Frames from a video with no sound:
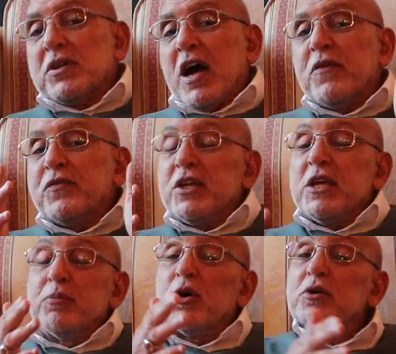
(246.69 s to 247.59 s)
have
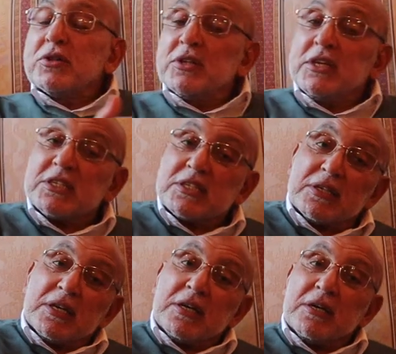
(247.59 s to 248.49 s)
they bought
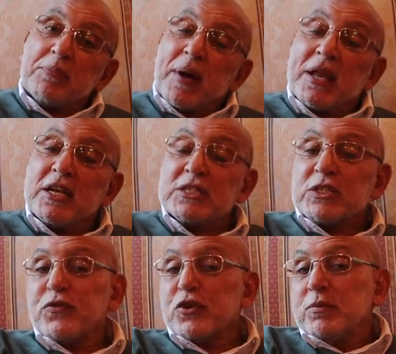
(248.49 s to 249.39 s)
this
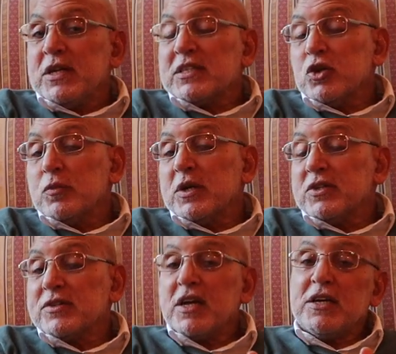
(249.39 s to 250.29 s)
palace from Isa
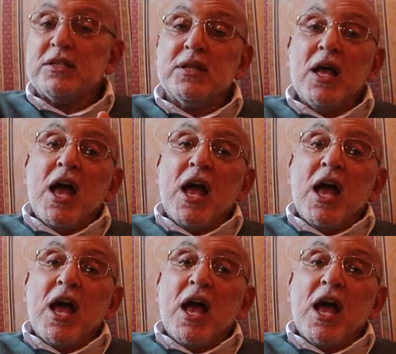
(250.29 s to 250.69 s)
Basha Zayed?